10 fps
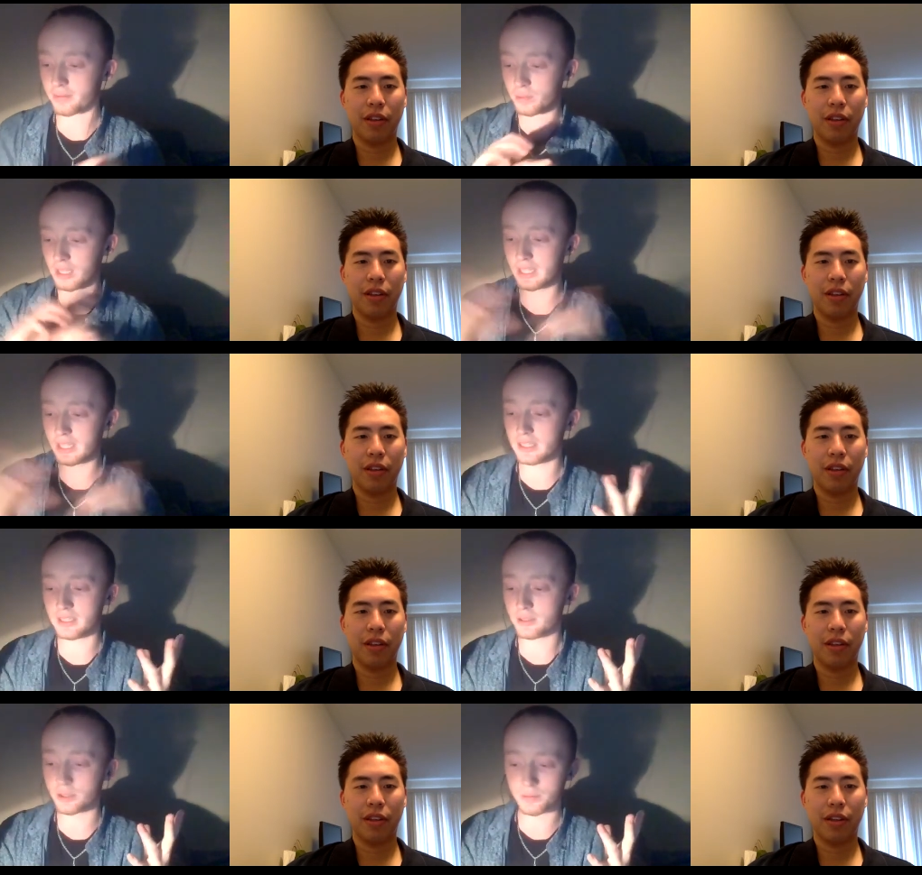Speaker 1: really any
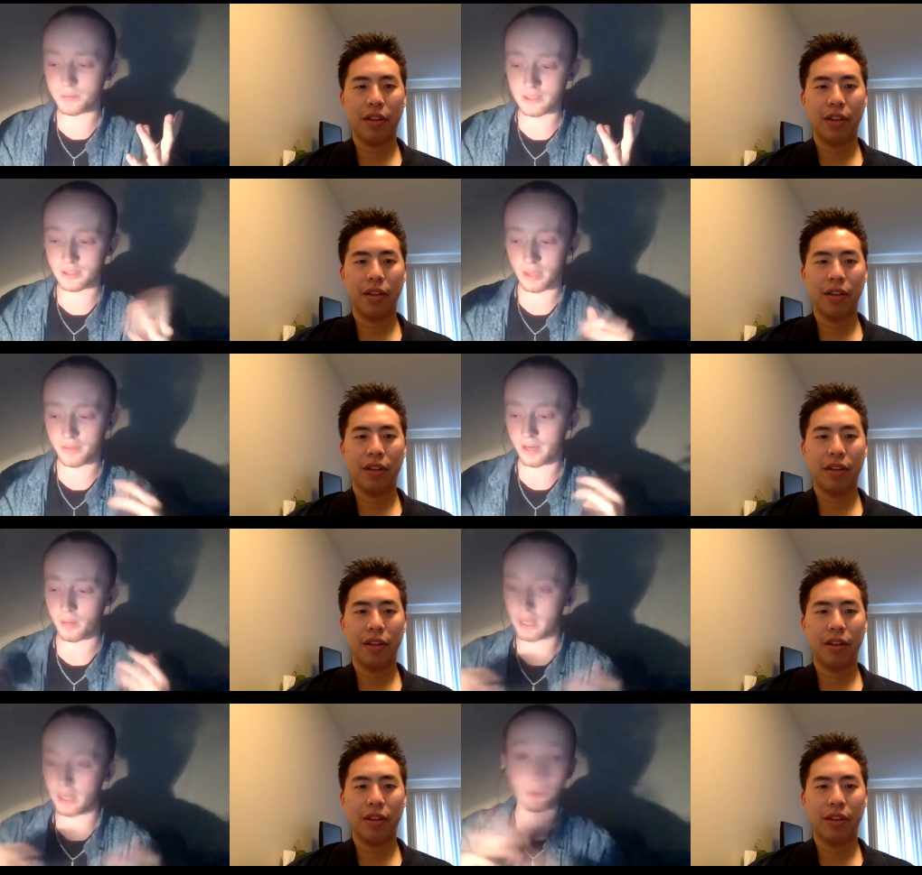YouTube videos out there where
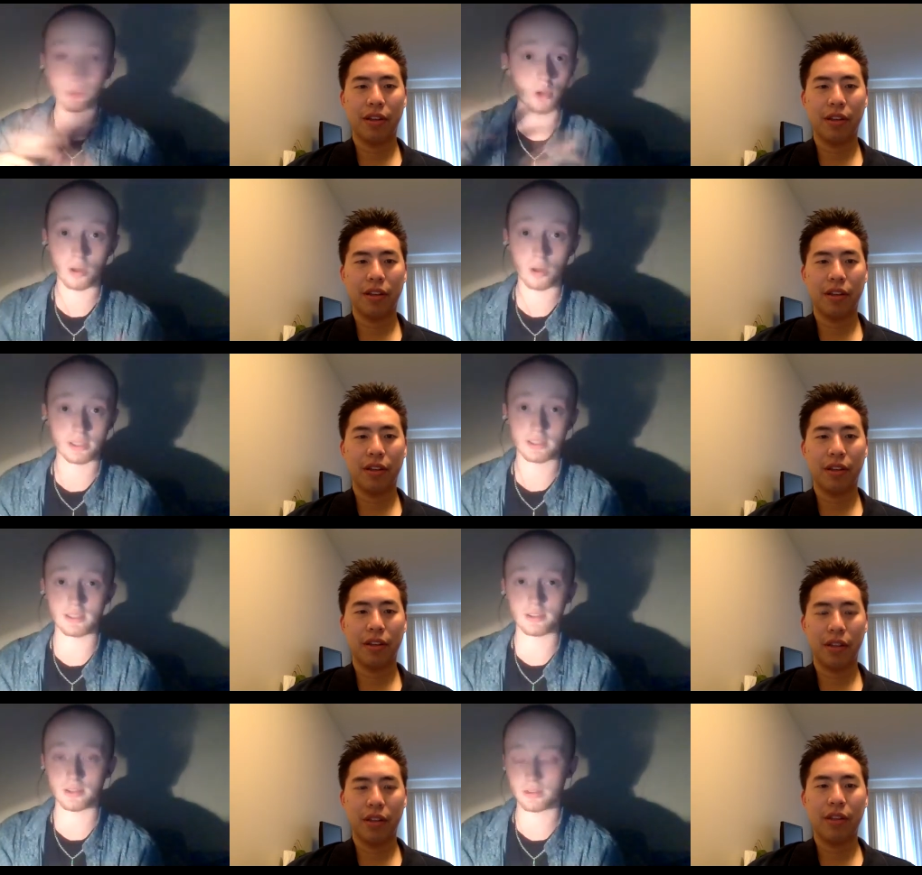he's talking. He's
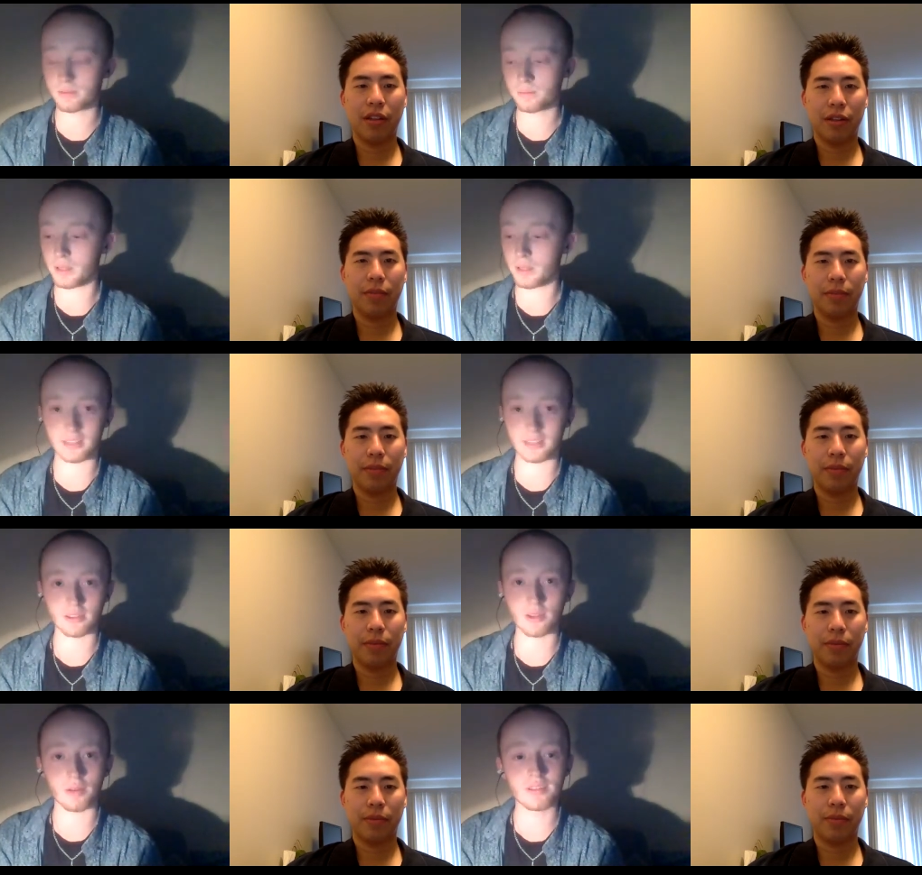just building stuff.
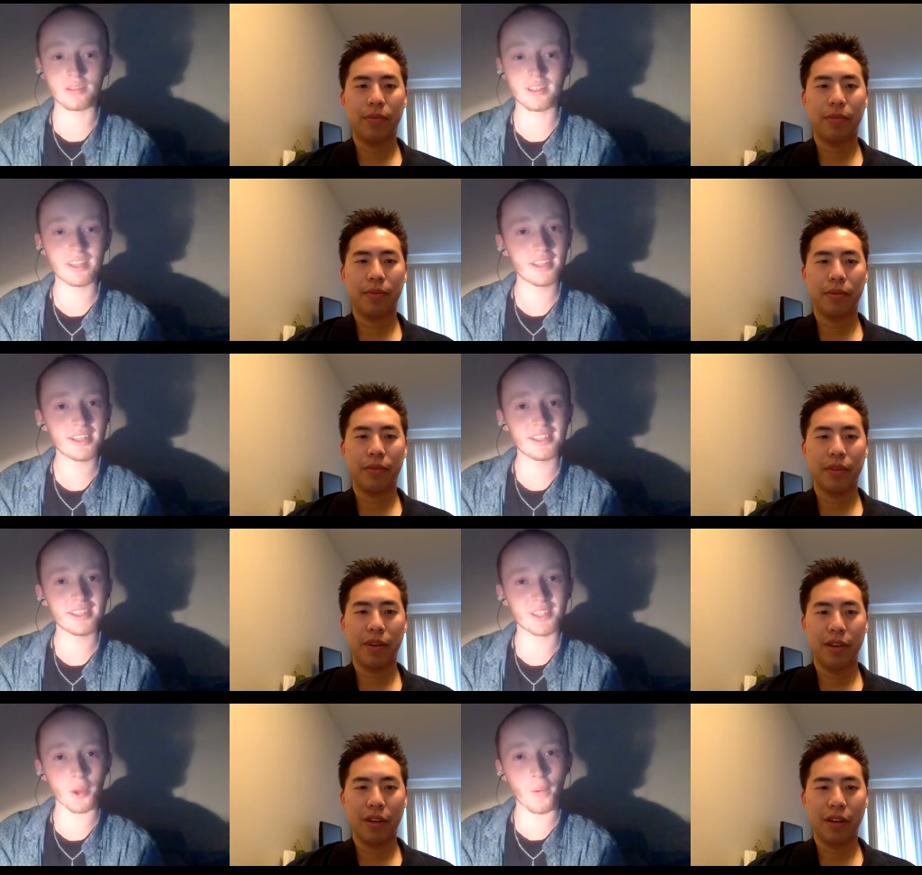
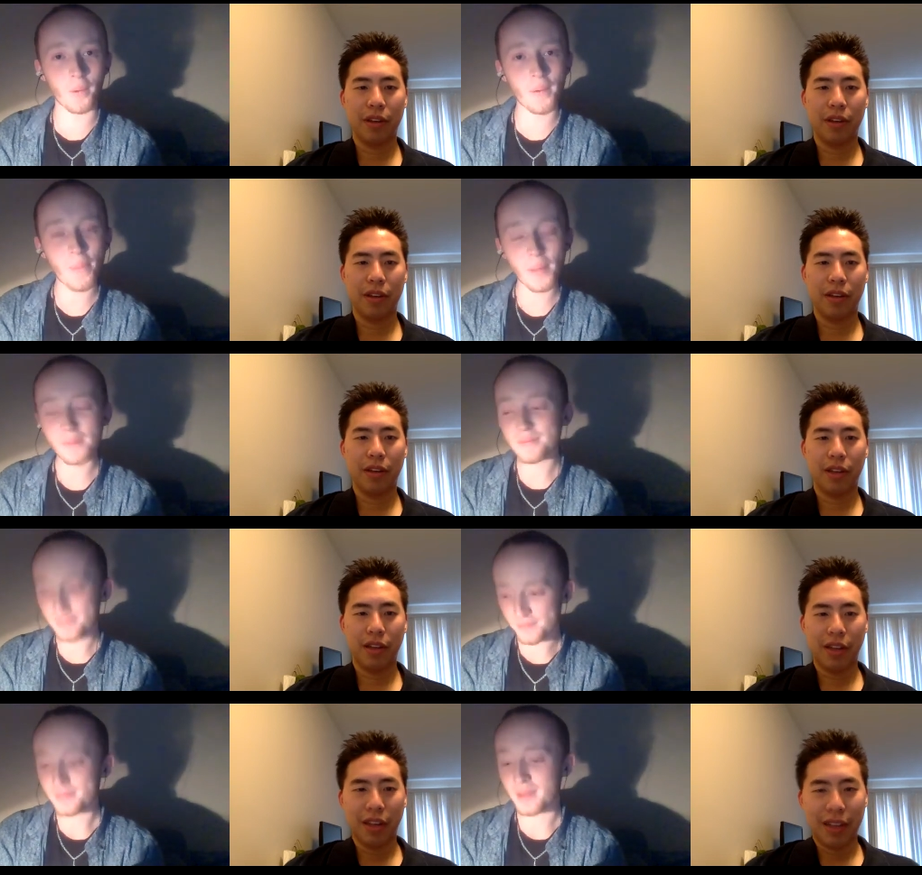So,
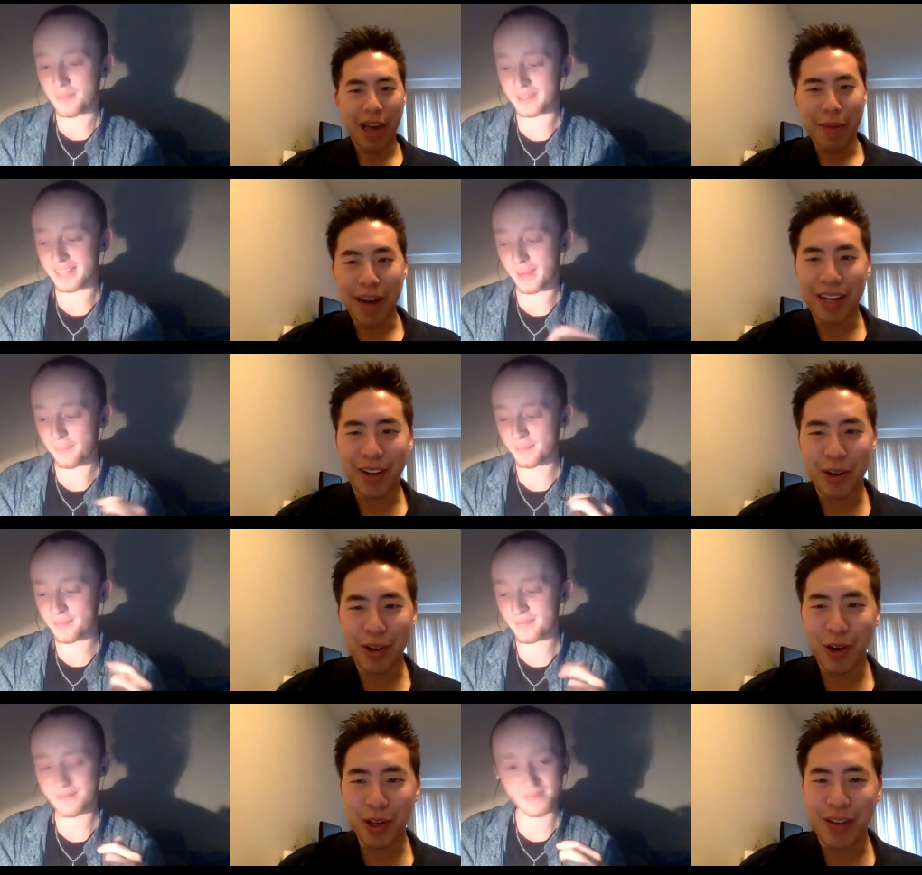
Speaker 2: but yeah. Man, all
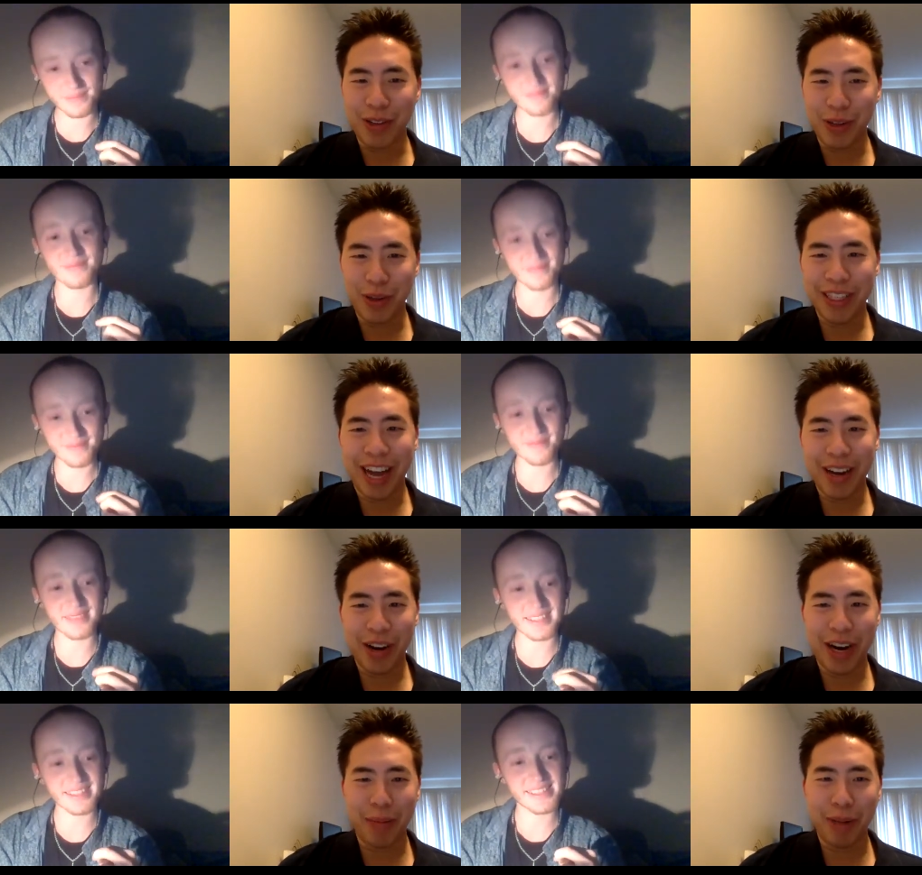you have to do is dye your
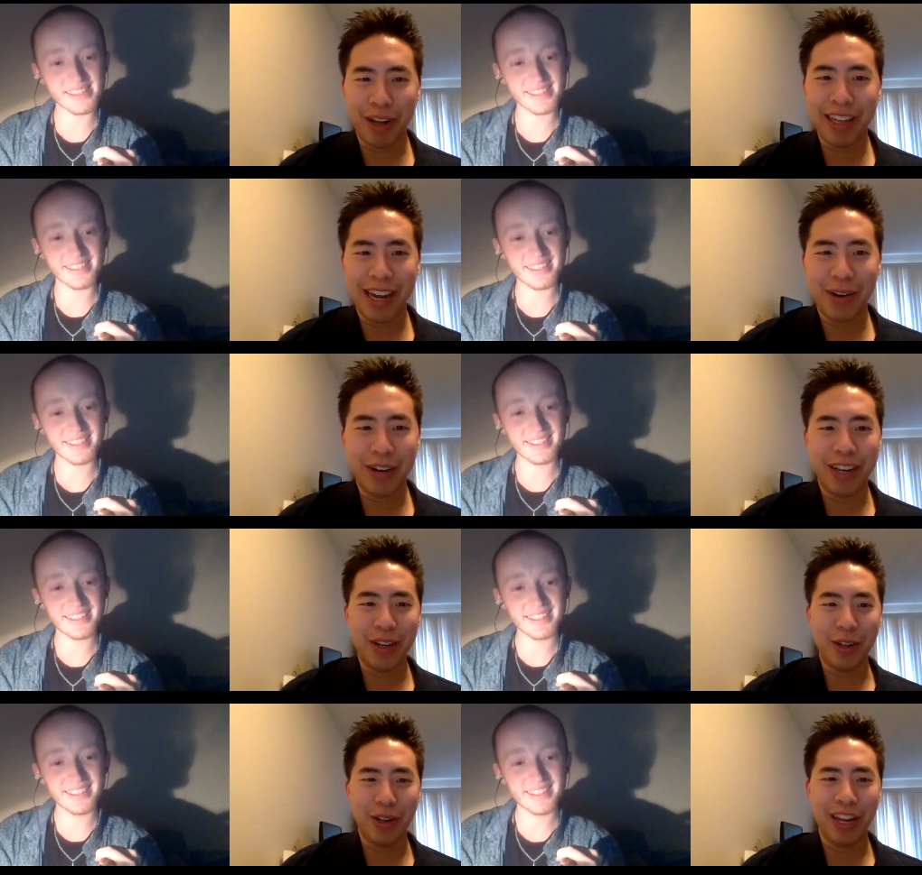hair blonde now and you'll
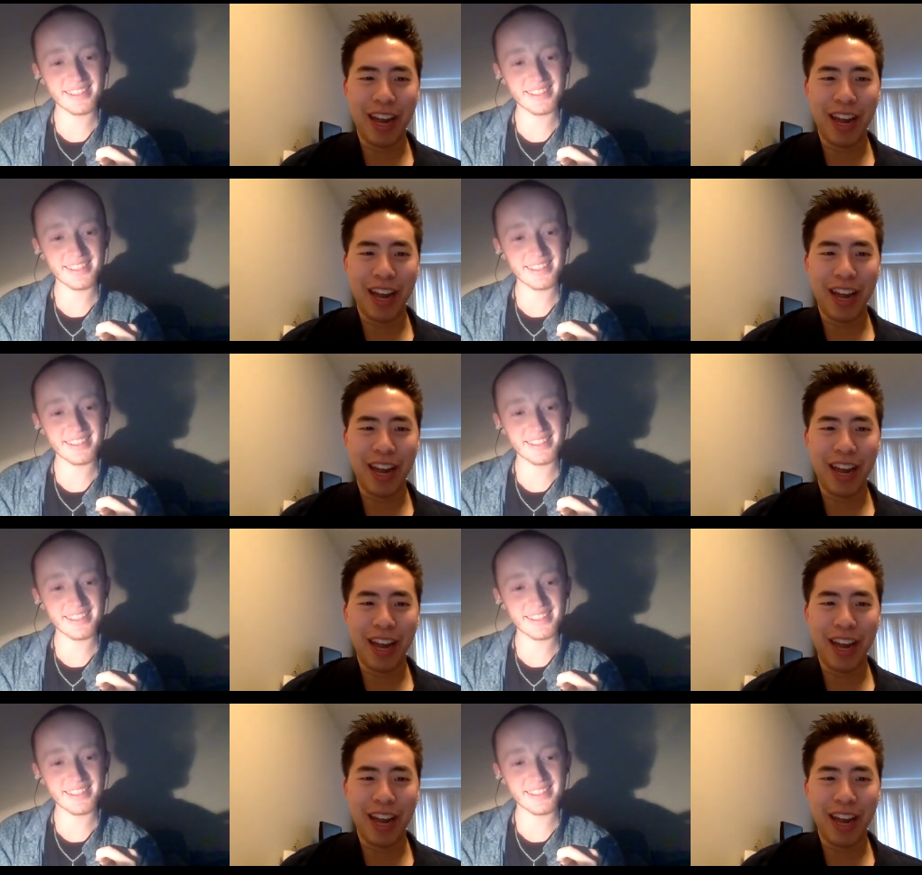look like